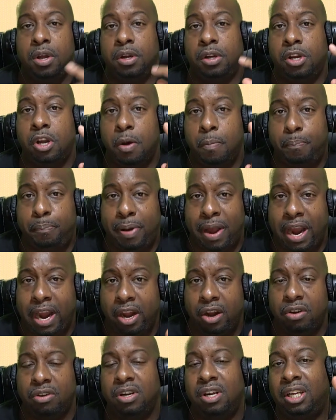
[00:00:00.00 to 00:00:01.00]

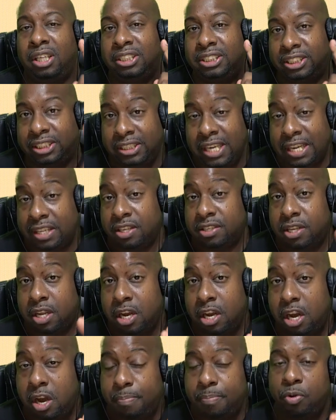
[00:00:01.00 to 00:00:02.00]
Compare Selectors
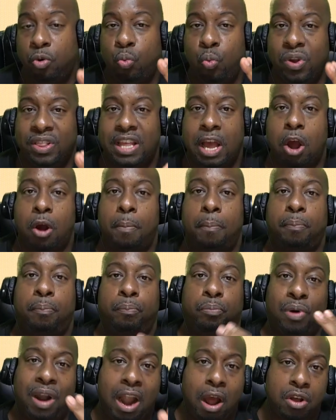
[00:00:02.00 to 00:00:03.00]
Hub with our
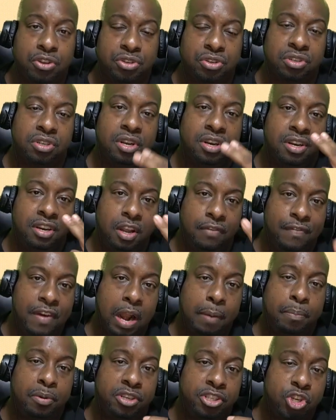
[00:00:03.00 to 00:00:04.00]
browser's
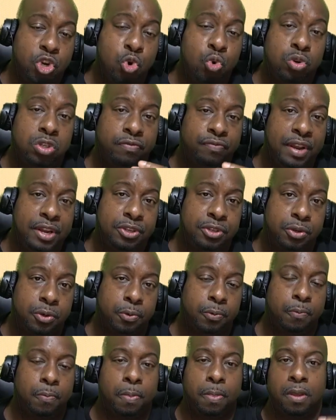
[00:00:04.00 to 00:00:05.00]
developer tools feature.
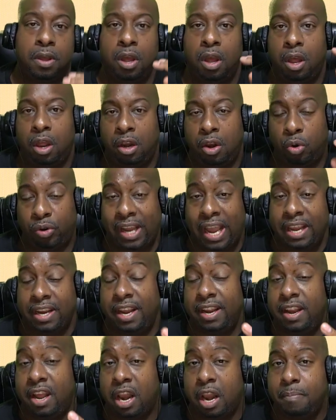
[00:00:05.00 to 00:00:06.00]
Locate
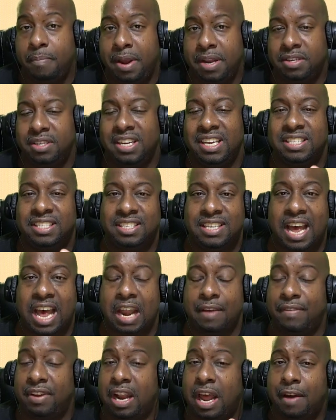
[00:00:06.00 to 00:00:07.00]
an element inside
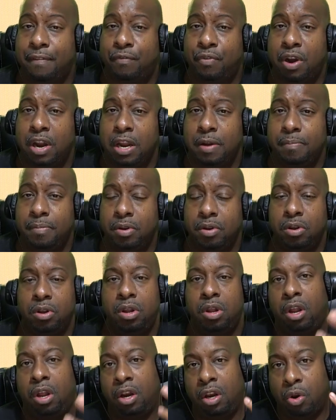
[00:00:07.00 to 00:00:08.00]
of an iframe,
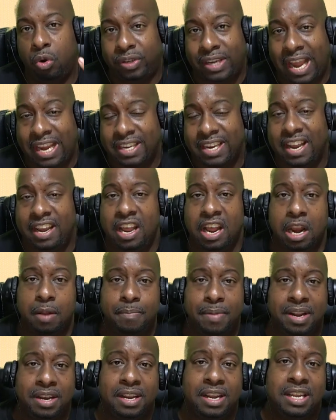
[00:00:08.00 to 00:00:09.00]
locate an
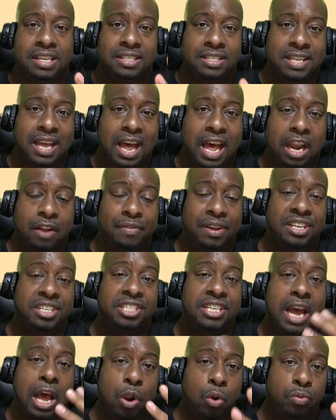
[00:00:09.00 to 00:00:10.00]
element inside of a
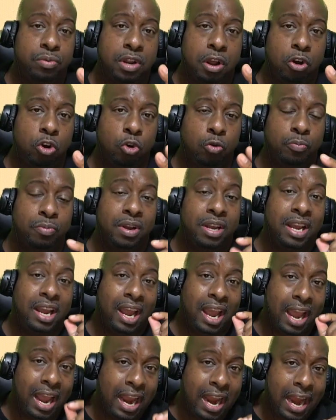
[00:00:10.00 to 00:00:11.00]
shadow DOM,
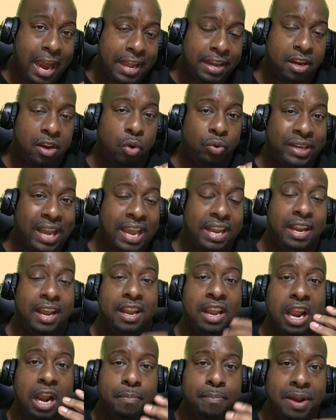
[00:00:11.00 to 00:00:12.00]
and locate
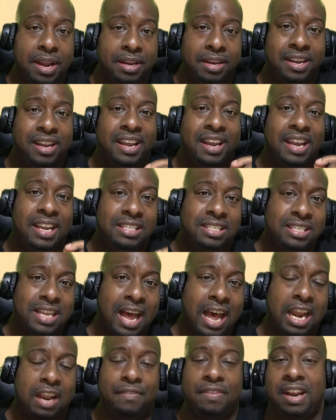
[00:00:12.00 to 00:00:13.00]
an element
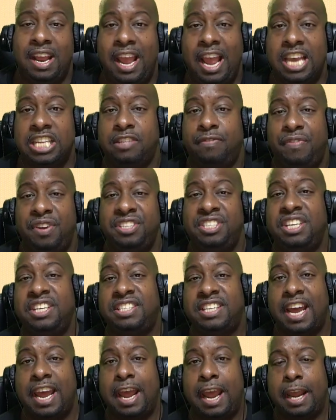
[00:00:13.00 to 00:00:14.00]
inside of an SVG
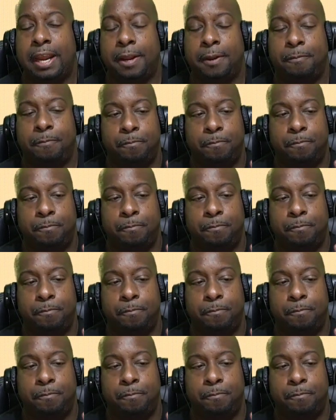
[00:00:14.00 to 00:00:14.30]
tag.